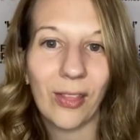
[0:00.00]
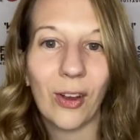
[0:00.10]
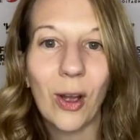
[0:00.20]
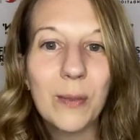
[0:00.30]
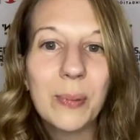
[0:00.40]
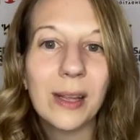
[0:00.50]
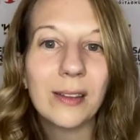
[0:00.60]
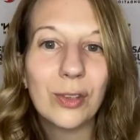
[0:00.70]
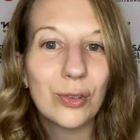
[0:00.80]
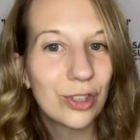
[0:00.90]
They're
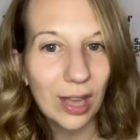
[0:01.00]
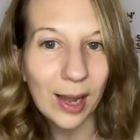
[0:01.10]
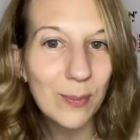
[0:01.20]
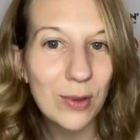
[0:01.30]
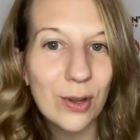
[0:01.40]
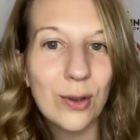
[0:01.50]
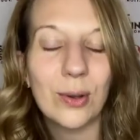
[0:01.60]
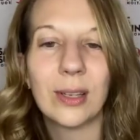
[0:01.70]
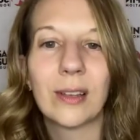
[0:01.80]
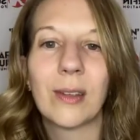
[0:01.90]
hoping to shame you
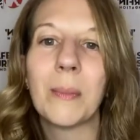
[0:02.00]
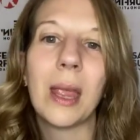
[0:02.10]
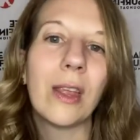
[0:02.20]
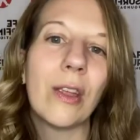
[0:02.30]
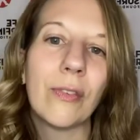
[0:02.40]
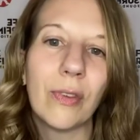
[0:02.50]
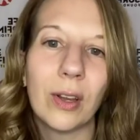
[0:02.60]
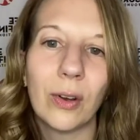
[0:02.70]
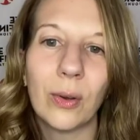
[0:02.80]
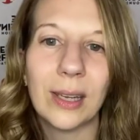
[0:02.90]
and to make you
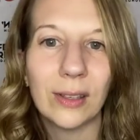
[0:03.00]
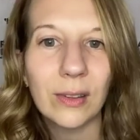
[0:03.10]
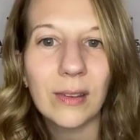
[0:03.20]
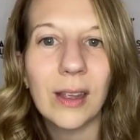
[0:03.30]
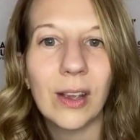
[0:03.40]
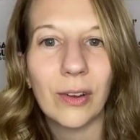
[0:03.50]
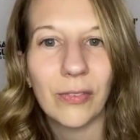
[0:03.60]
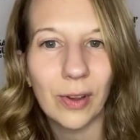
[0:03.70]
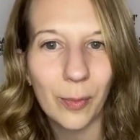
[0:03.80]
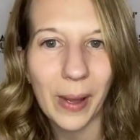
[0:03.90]
feel guilty or
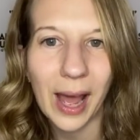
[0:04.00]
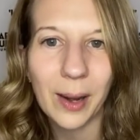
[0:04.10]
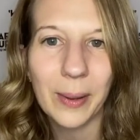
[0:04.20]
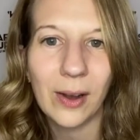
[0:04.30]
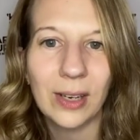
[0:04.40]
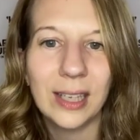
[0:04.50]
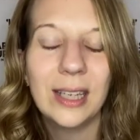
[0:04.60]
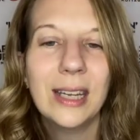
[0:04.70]
feel bad about it.